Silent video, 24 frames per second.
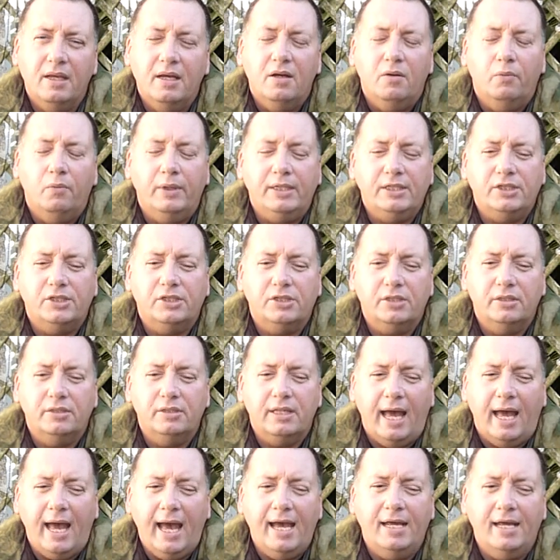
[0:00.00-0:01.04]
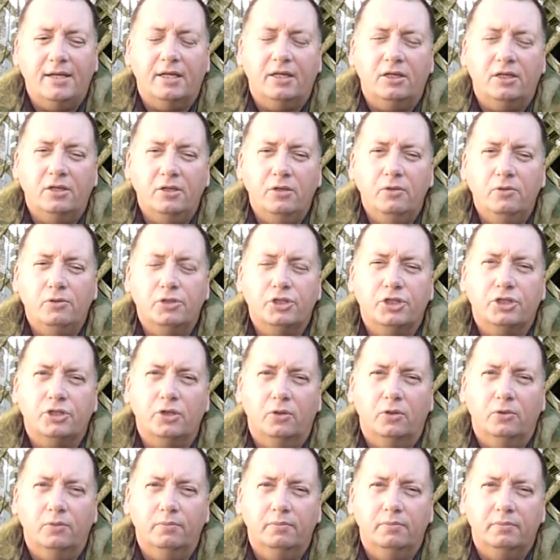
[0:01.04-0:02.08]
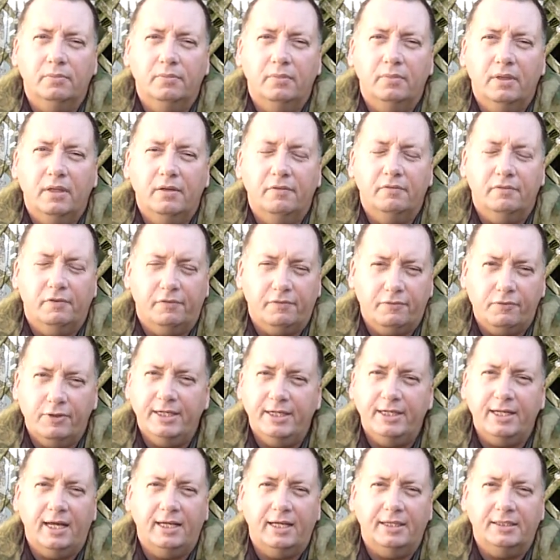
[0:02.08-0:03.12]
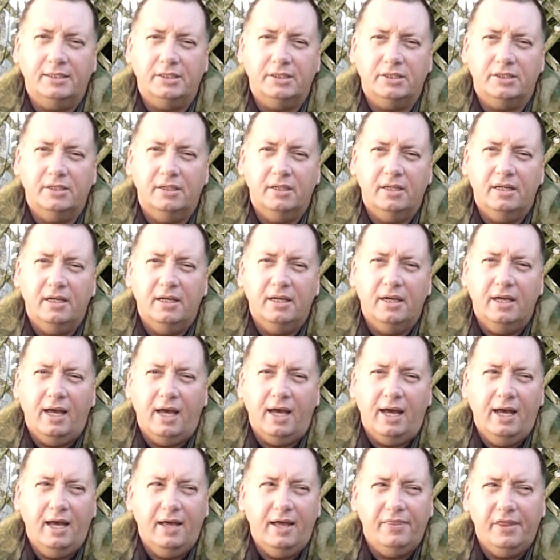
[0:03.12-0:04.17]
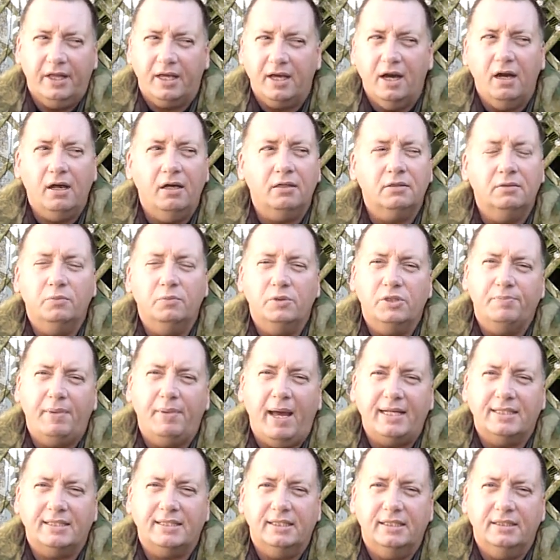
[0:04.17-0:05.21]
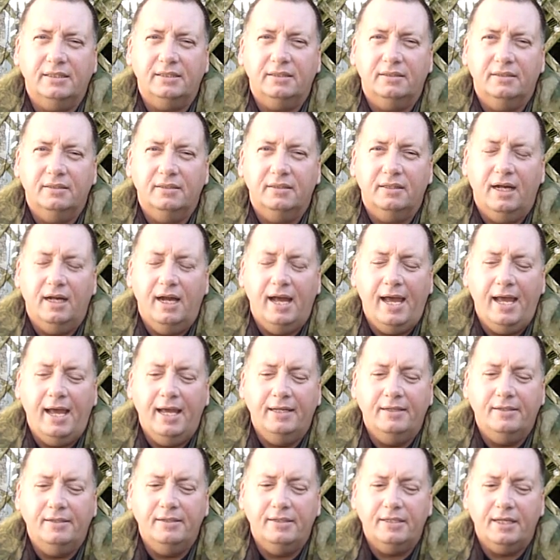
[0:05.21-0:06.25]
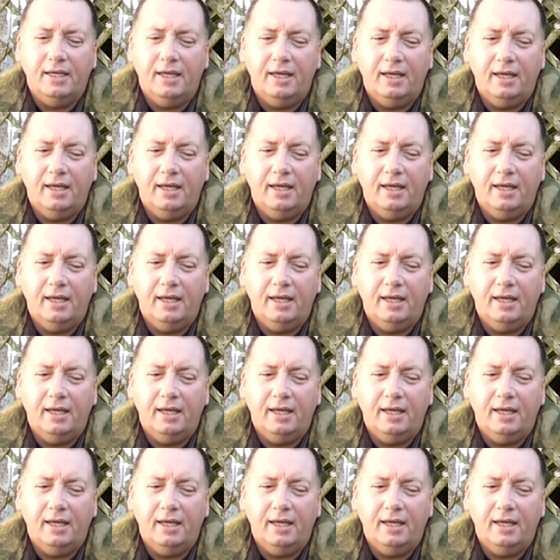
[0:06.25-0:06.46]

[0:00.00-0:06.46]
we had a huge storm for 3 days. The garden was battered, and